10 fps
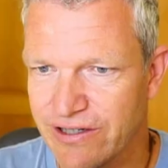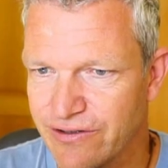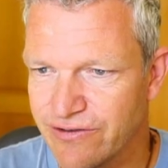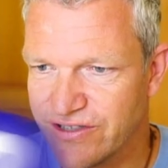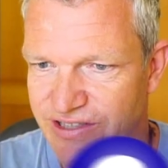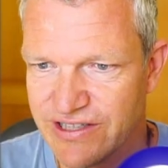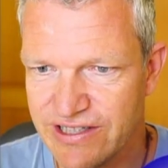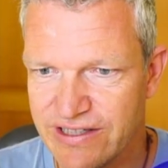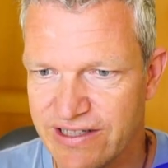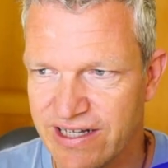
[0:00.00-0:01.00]
you
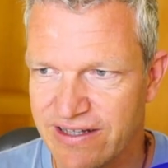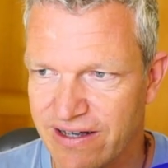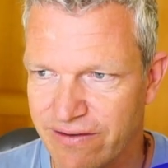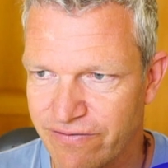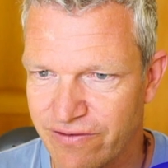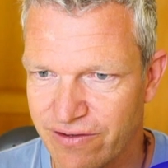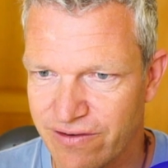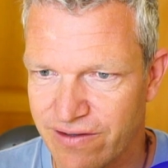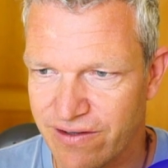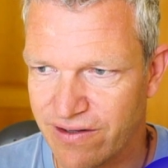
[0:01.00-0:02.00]
see that I've
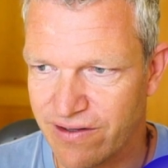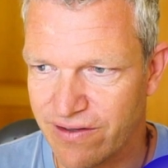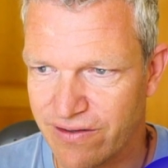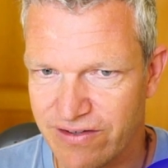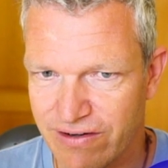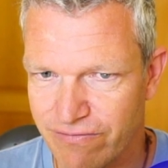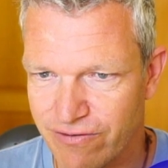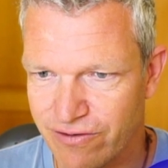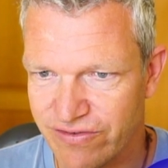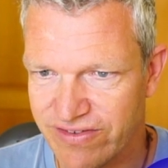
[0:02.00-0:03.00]
done uh,
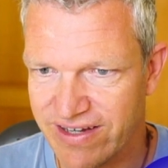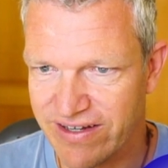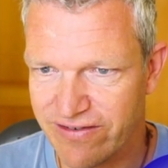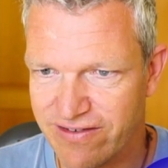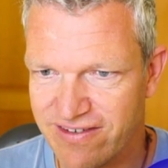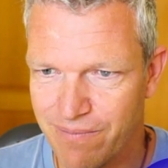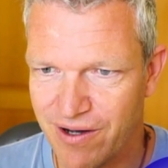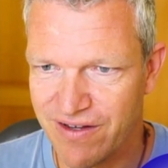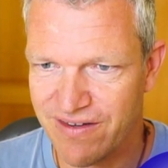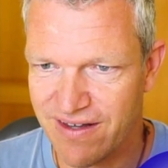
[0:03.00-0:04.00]
several tests,
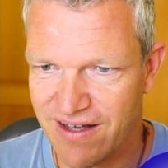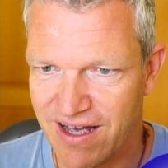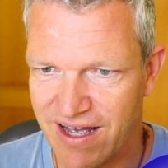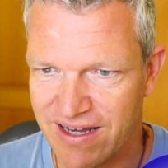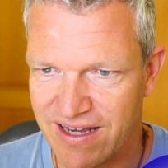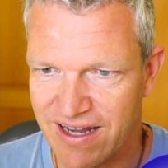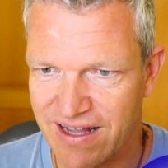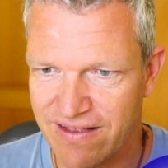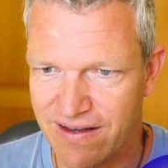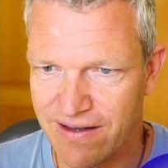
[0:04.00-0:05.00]
but I
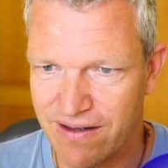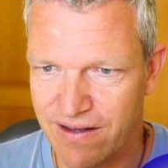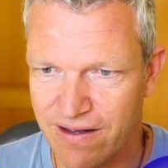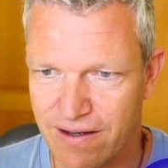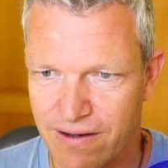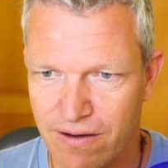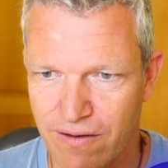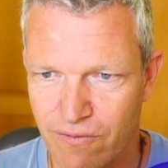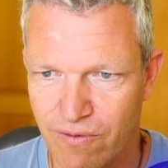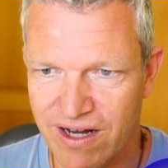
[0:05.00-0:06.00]
can uh,
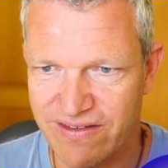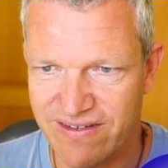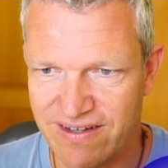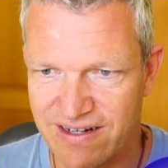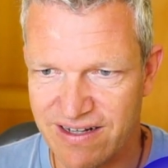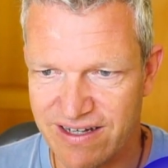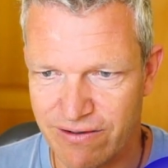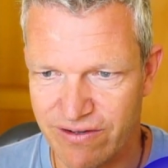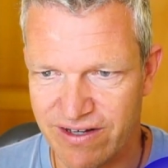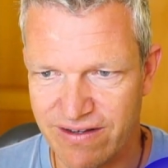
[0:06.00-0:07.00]
right
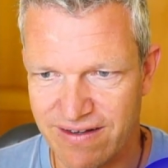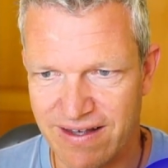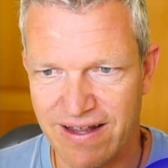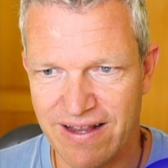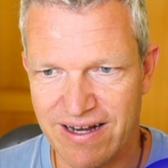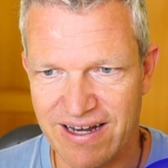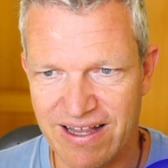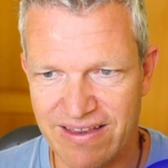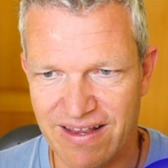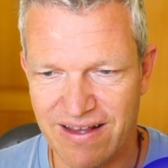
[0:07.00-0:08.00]
click on it and I
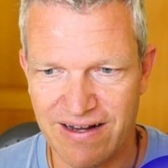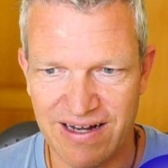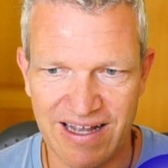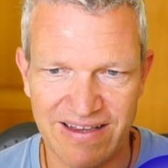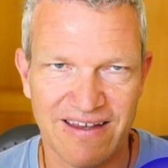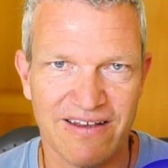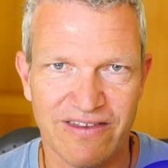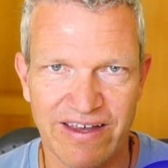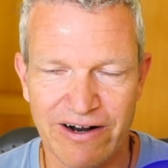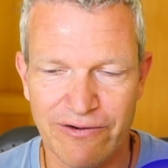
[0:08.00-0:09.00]
get
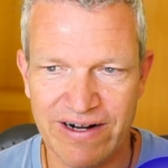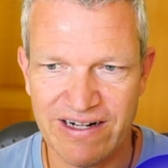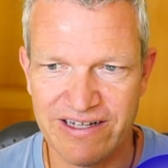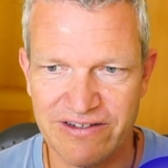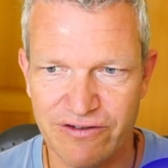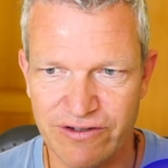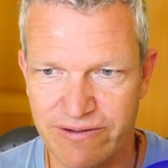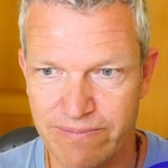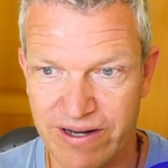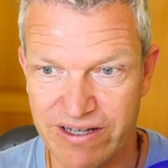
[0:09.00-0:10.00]
get directly to
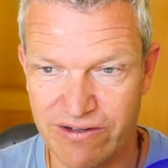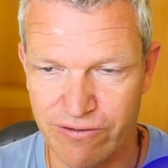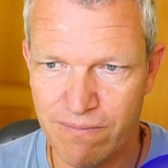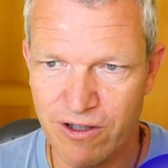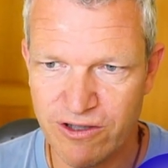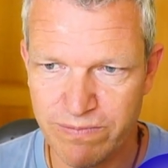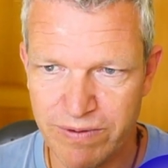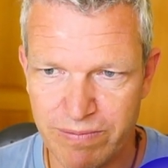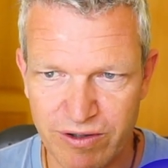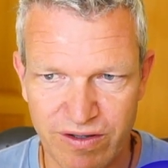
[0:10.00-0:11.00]
the menu. Most
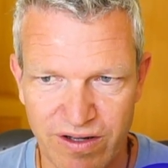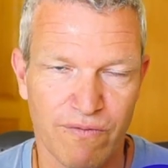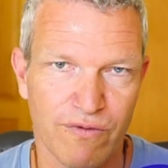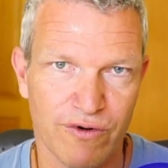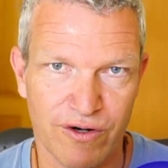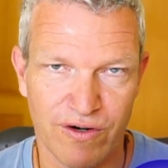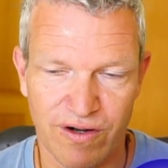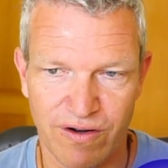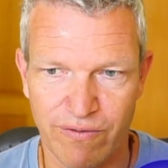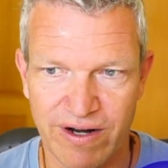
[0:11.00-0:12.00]
people
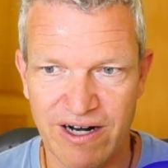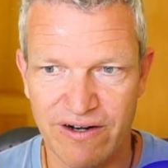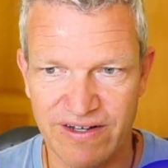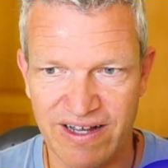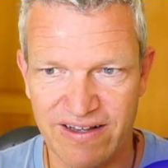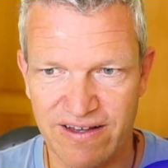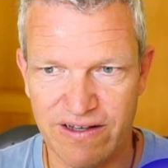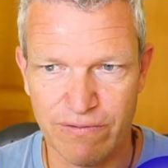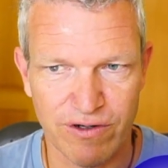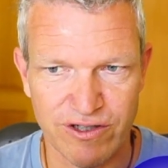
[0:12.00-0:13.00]
were aware that
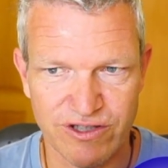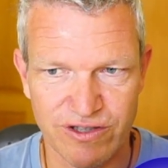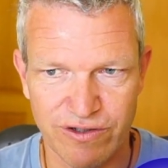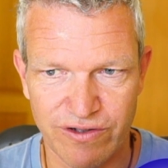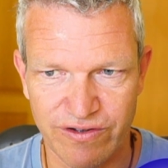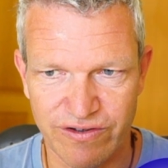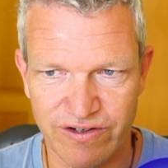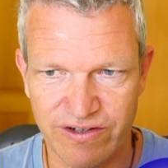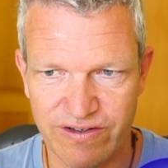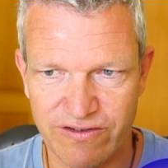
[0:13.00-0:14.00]
it was under
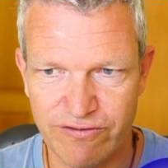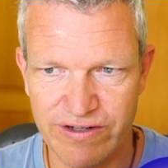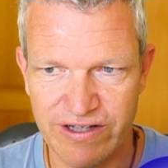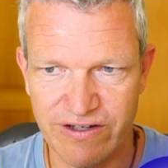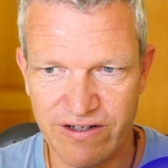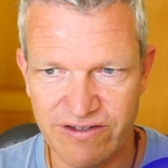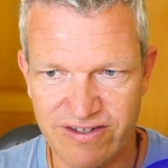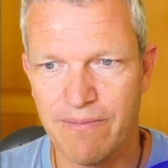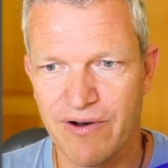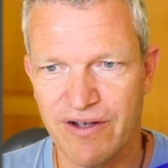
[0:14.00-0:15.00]
the three
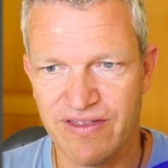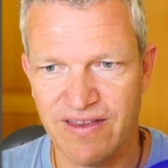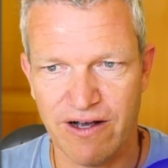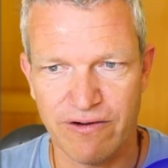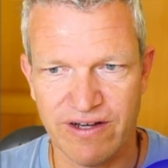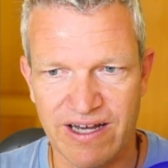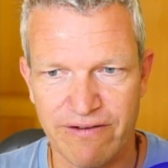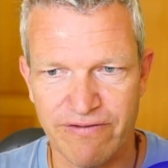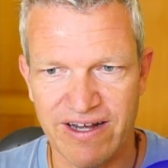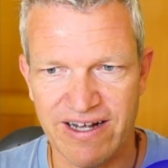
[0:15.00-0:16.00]
dots, but now they
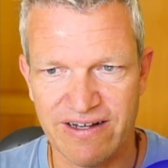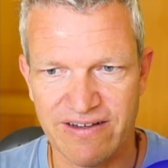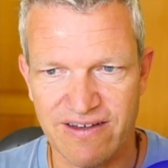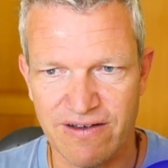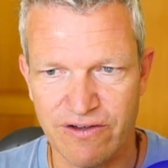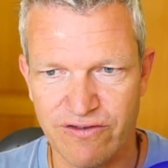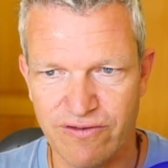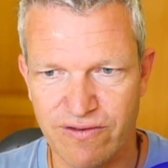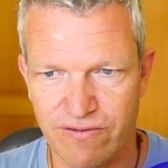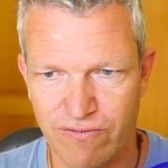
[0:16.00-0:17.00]
have added a
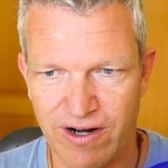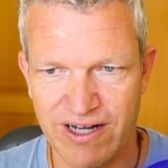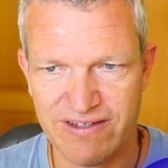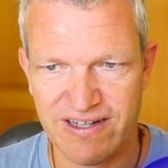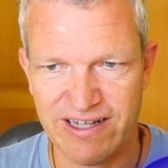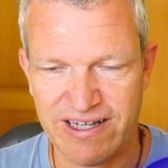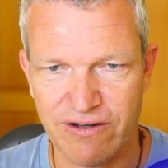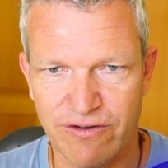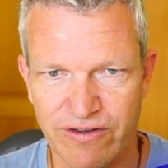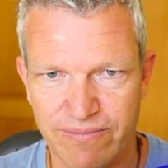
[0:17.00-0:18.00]
right
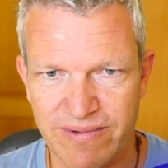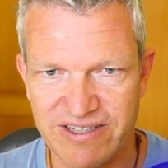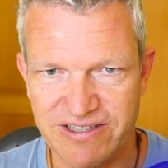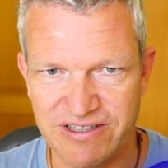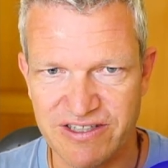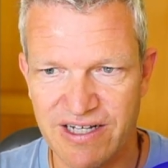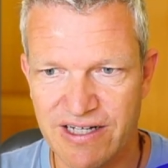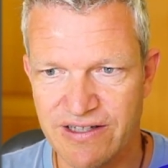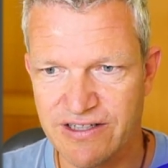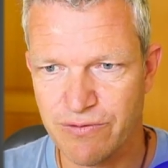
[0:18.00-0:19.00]
click on the message.
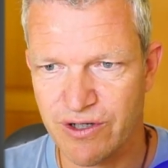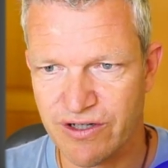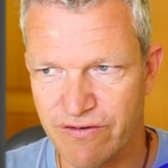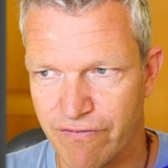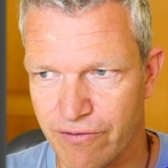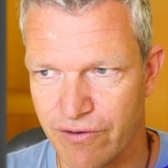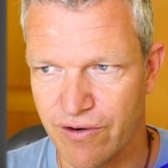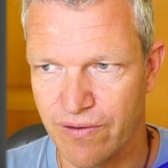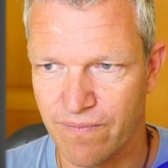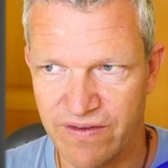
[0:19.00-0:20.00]
This works
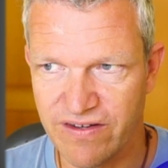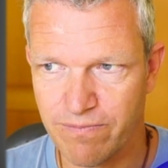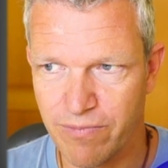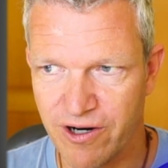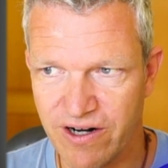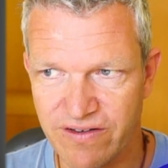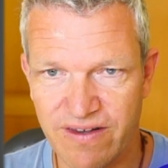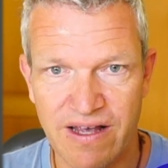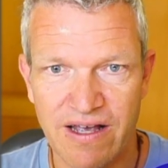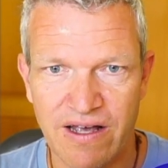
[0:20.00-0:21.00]
for this
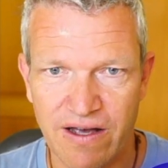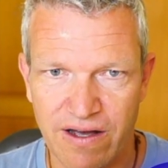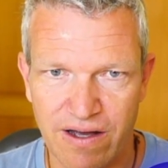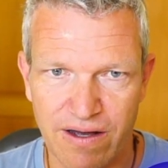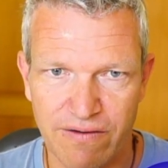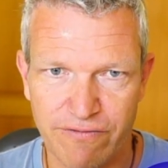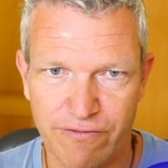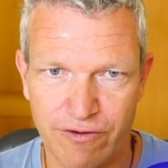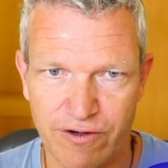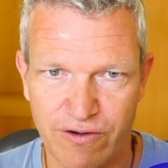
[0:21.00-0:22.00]
part, uh,
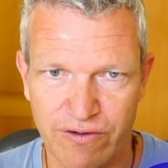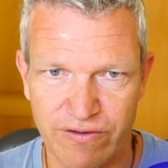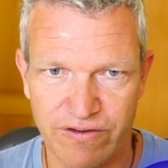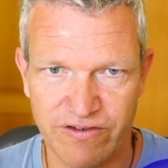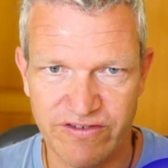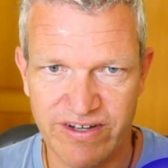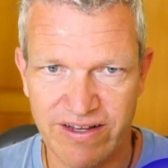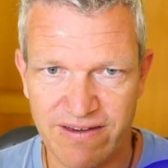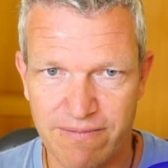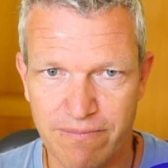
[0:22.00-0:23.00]
for on the
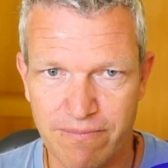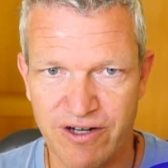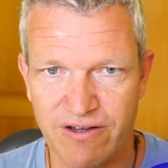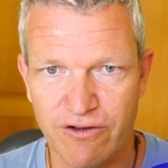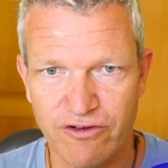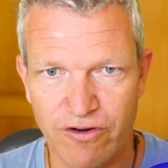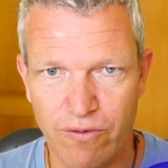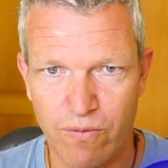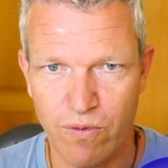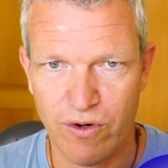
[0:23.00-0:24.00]
chat, but it also
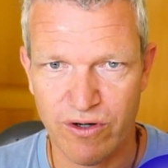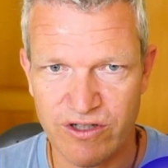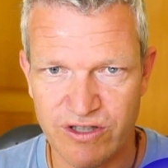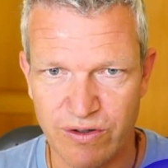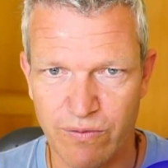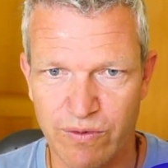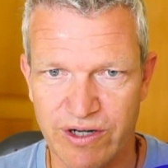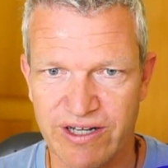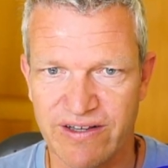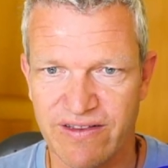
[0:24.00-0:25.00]
works
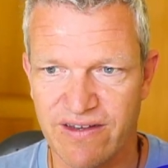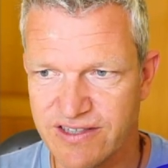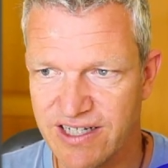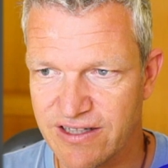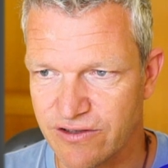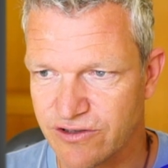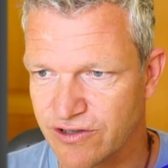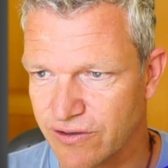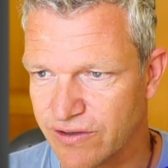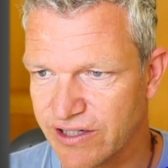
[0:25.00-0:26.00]
within channels.
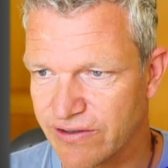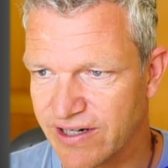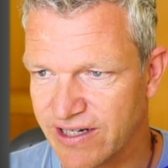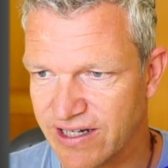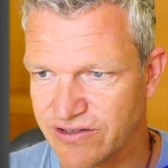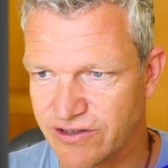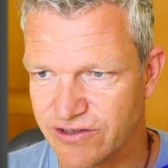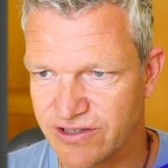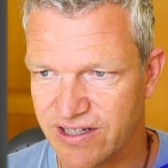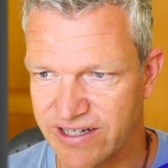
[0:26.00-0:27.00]
So here I can
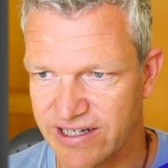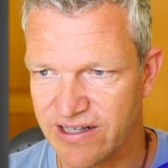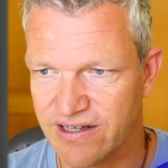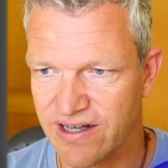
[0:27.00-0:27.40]
just click